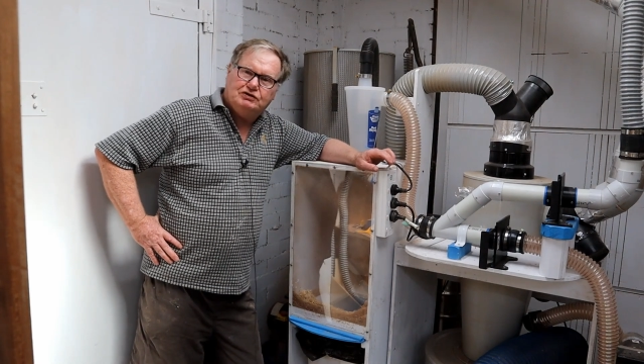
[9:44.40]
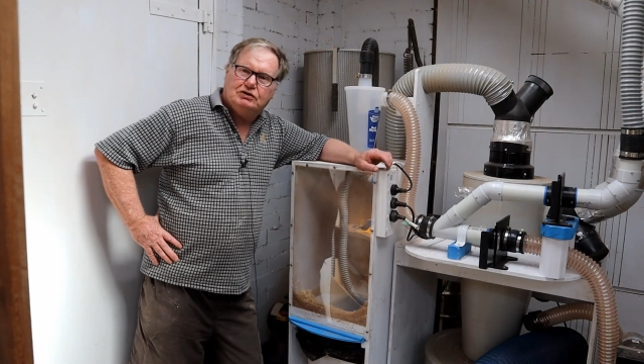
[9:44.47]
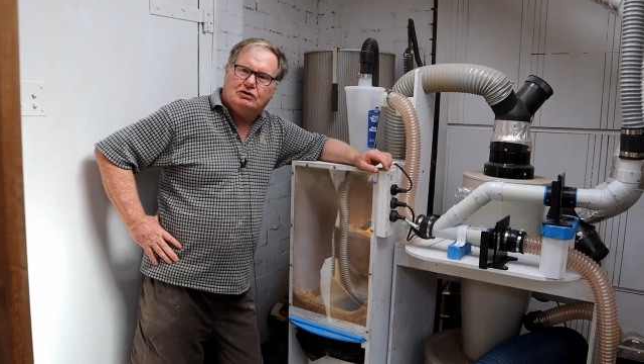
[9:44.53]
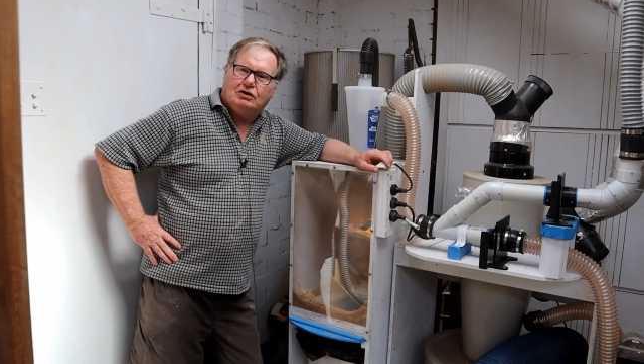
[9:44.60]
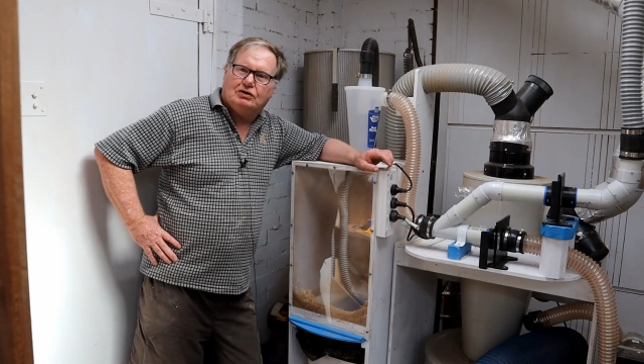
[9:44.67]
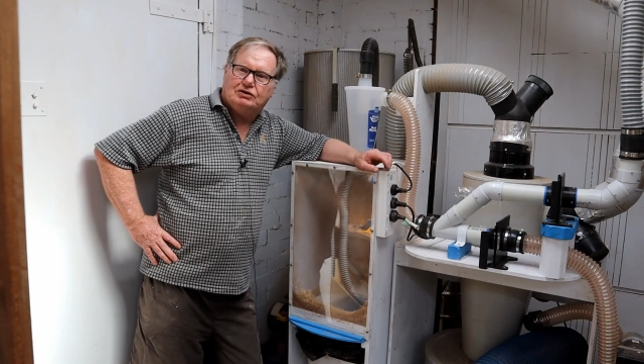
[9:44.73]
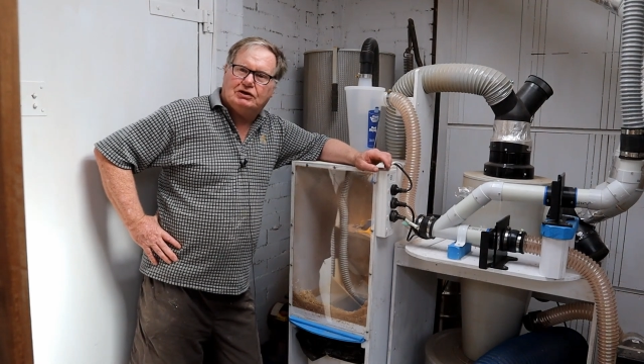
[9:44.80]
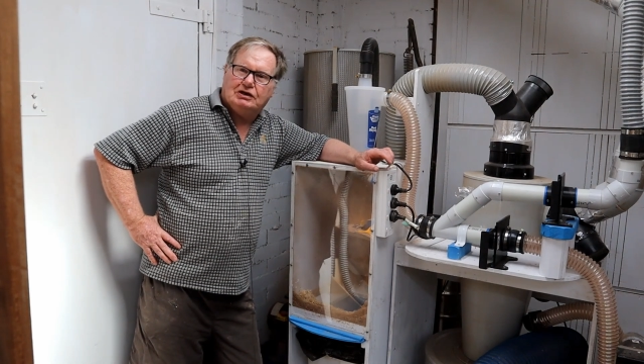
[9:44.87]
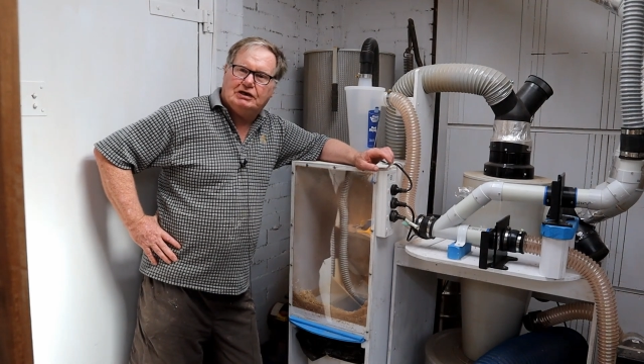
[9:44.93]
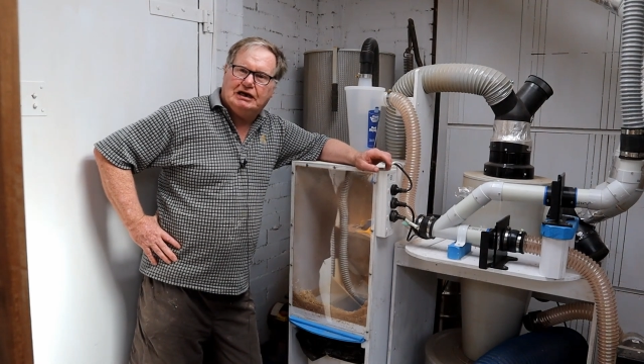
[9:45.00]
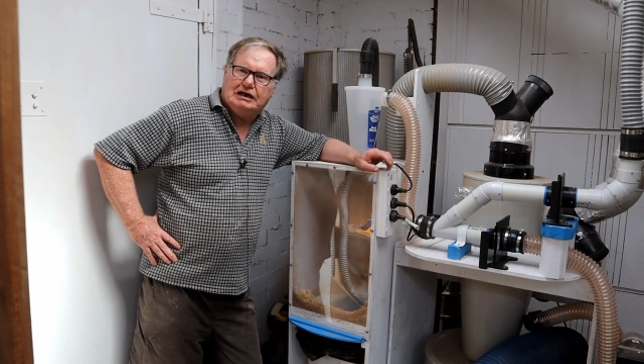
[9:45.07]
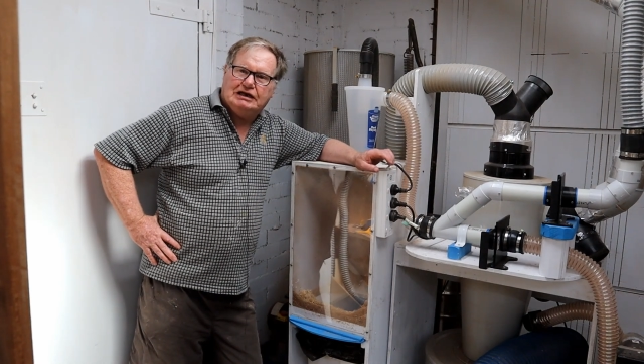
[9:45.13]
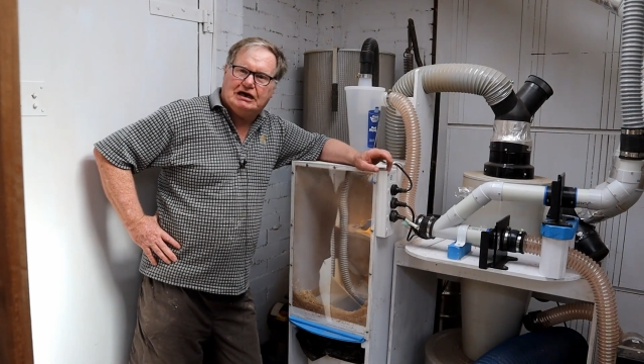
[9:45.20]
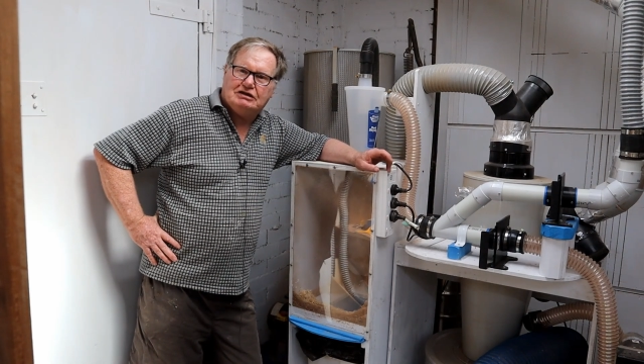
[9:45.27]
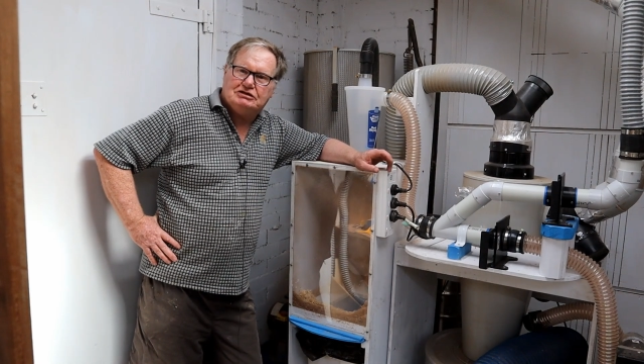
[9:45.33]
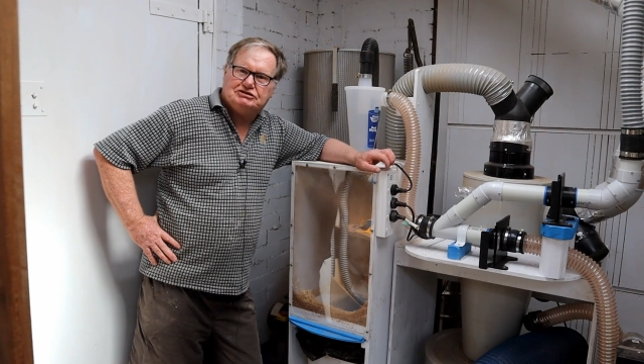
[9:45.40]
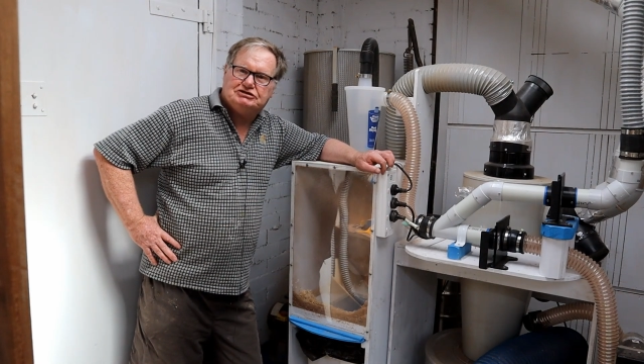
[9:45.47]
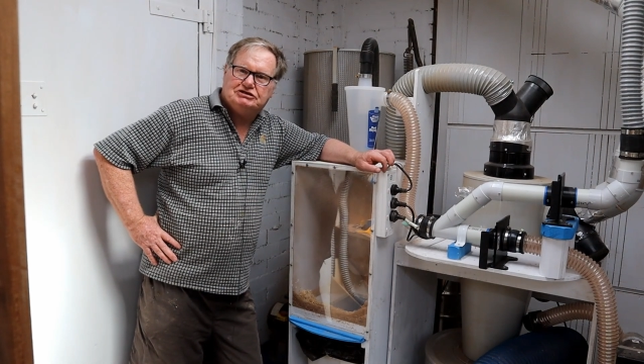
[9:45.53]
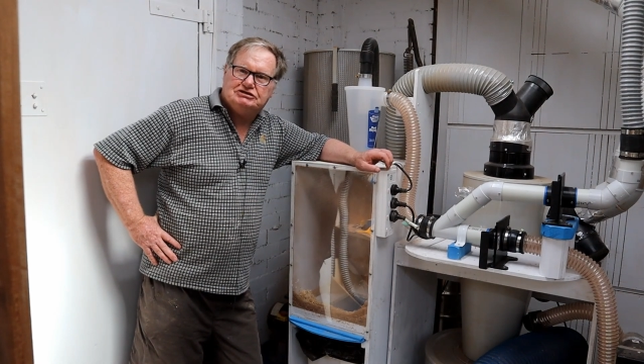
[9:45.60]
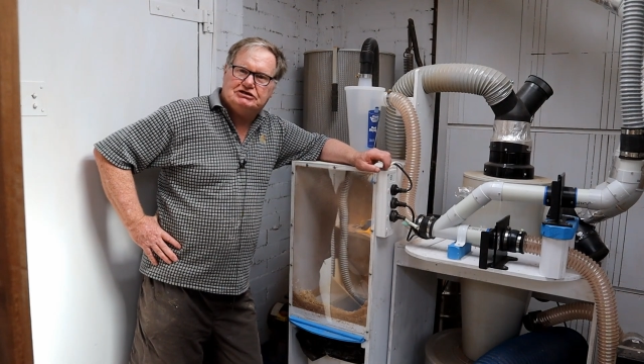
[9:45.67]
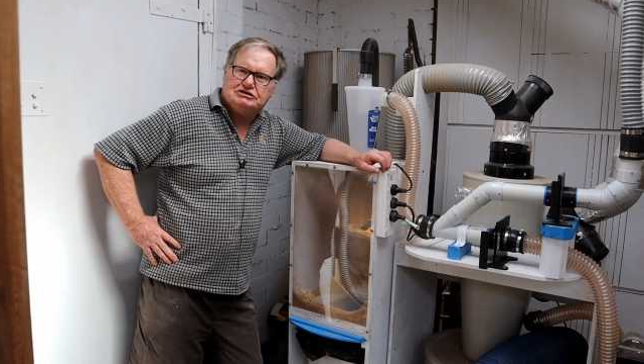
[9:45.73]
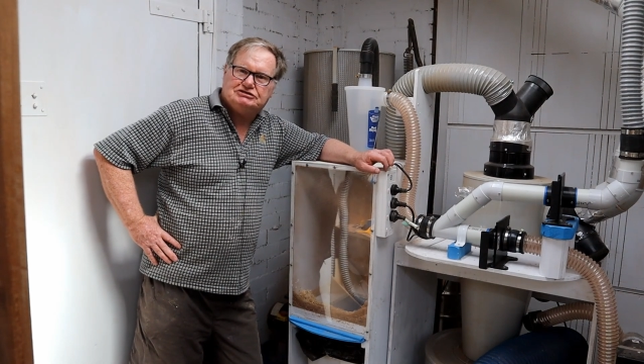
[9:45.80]
if you guys have got any other
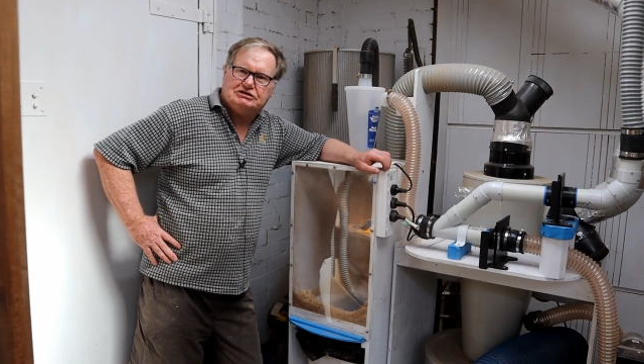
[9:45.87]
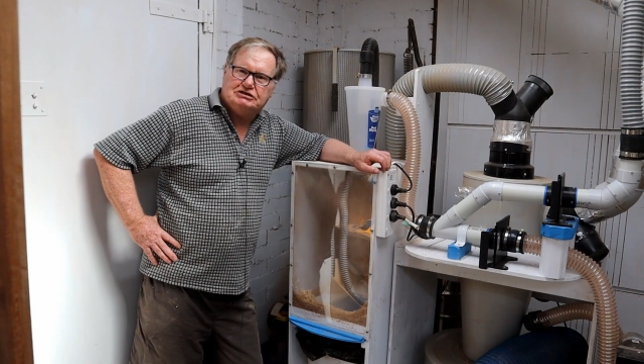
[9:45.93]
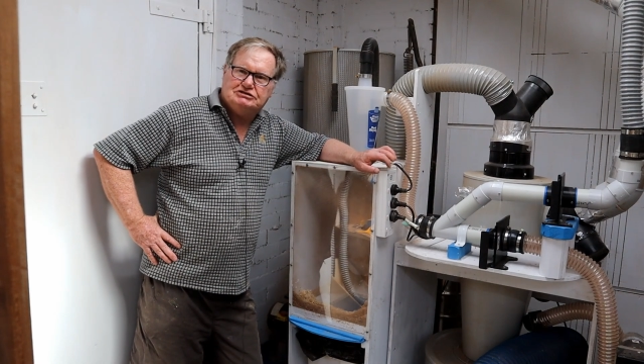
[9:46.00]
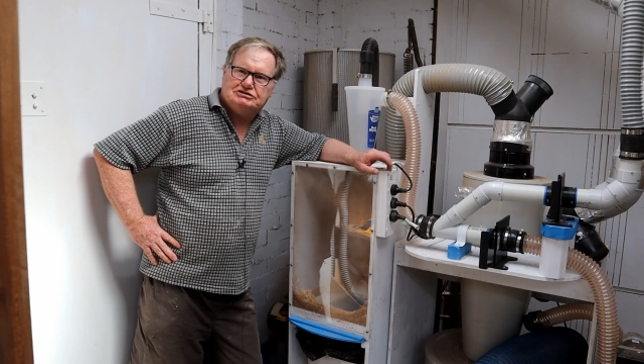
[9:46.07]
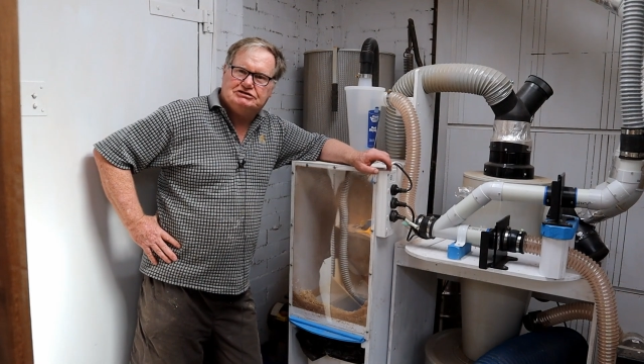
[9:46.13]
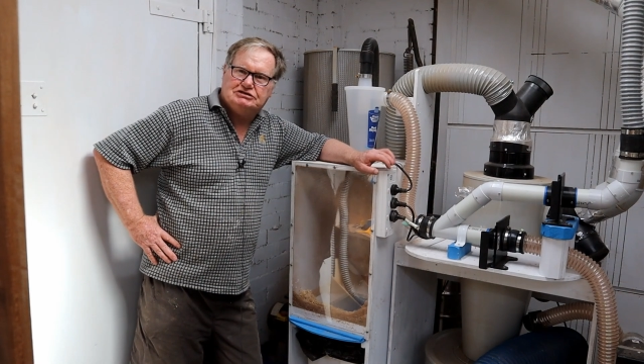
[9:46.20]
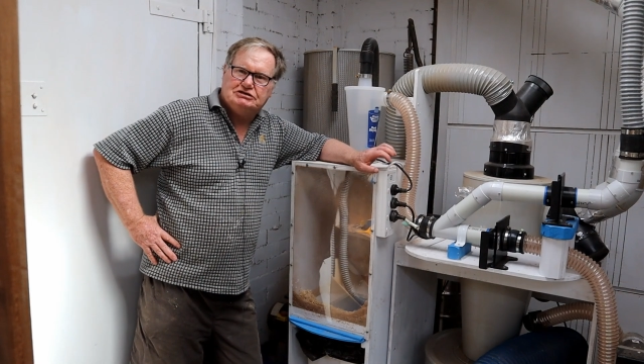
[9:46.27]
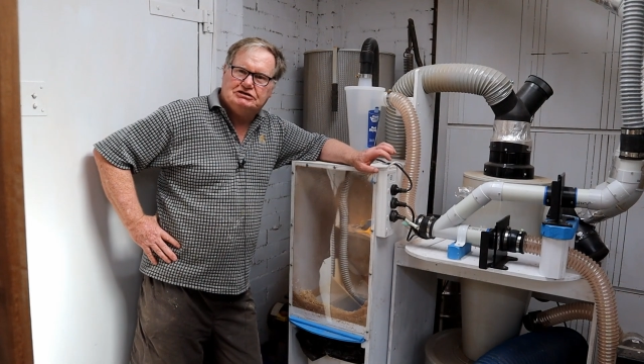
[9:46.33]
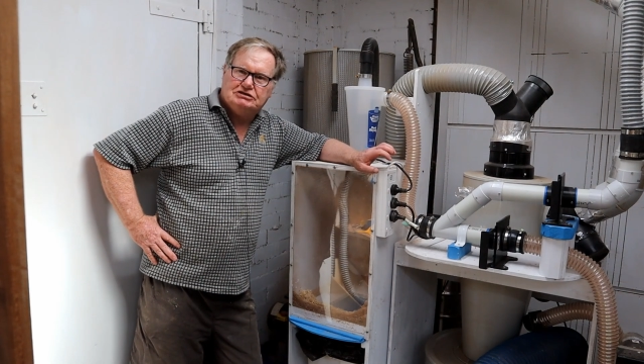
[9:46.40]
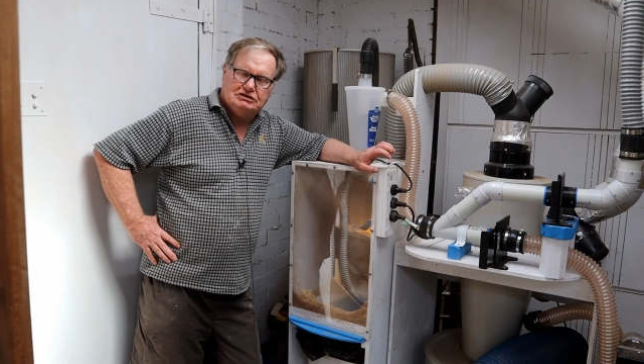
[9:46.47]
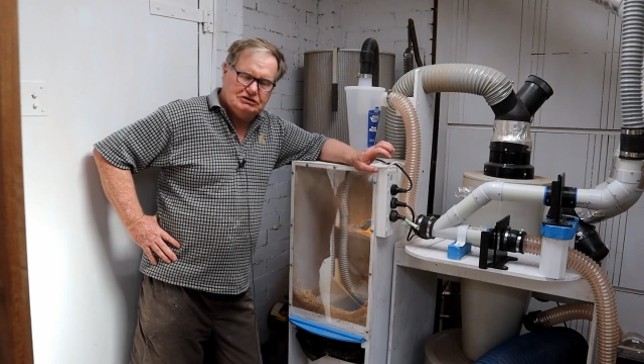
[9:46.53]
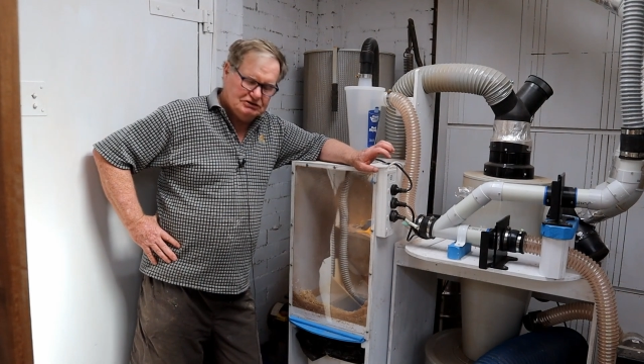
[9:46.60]
suggestions.